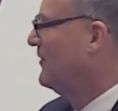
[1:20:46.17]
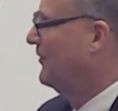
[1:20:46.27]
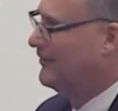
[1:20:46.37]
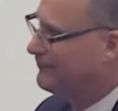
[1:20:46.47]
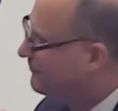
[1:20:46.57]

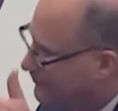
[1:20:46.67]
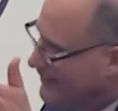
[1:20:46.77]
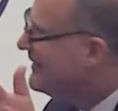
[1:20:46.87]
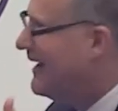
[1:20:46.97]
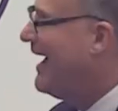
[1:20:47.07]
or
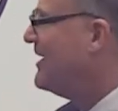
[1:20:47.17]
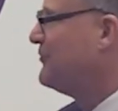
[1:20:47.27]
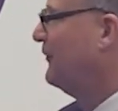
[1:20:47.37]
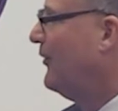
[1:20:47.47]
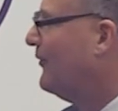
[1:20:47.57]
free
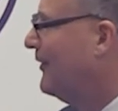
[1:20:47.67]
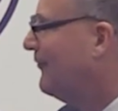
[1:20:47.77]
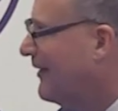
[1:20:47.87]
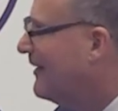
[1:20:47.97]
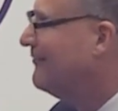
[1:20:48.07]
cash flow or
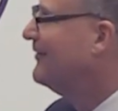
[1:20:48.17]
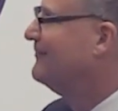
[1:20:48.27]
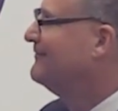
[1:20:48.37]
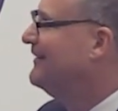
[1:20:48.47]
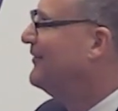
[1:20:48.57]

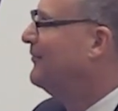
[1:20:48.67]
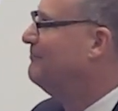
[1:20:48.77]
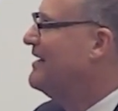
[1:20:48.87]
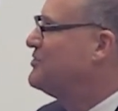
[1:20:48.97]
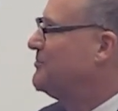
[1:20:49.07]
whatever, you know,
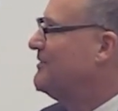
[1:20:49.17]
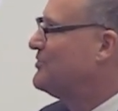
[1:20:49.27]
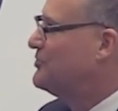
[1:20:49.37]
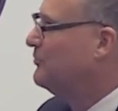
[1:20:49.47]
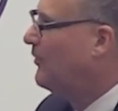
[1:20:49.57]

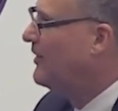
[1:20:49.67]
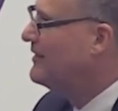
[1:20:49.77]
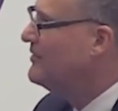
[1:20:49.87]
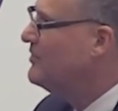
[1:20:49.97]
measurements you want to